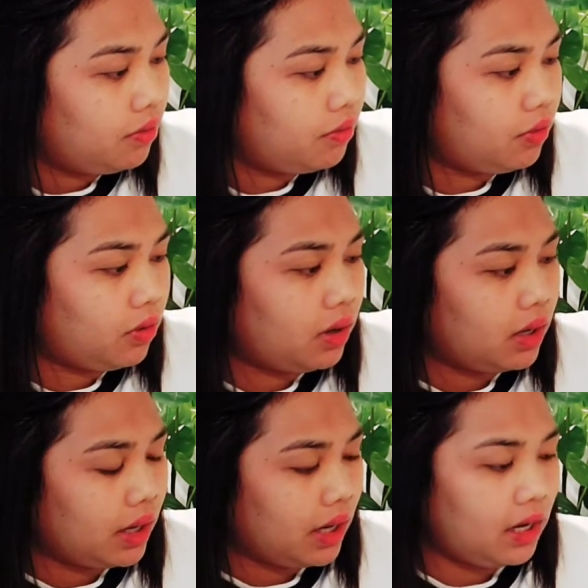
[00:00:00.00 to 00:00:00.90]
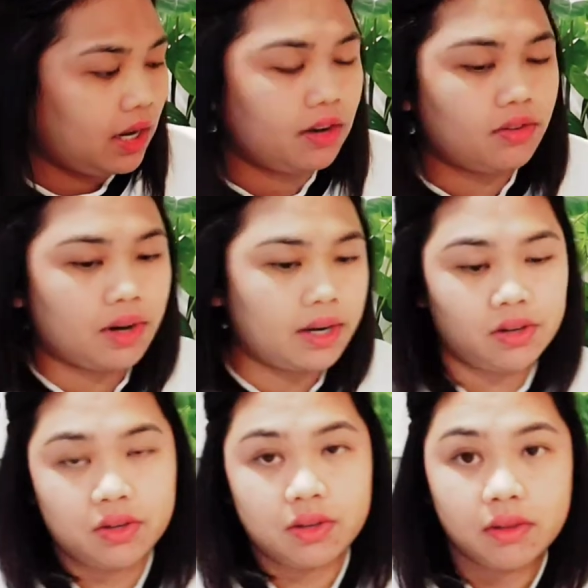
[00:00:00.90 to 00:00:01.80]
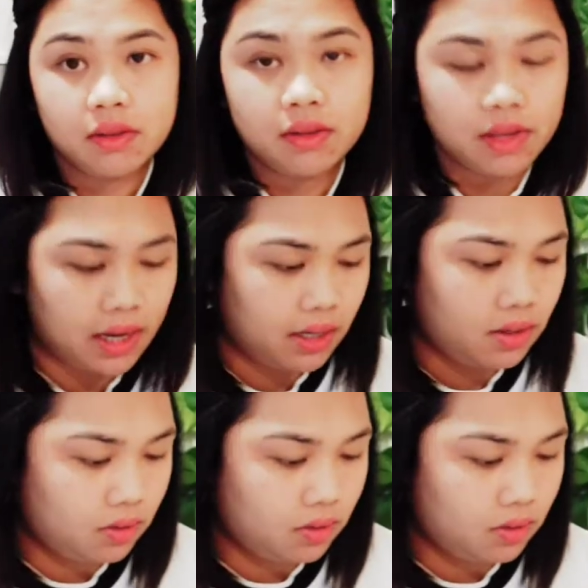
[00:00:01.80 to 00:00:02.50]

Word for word: for a hair dryer stand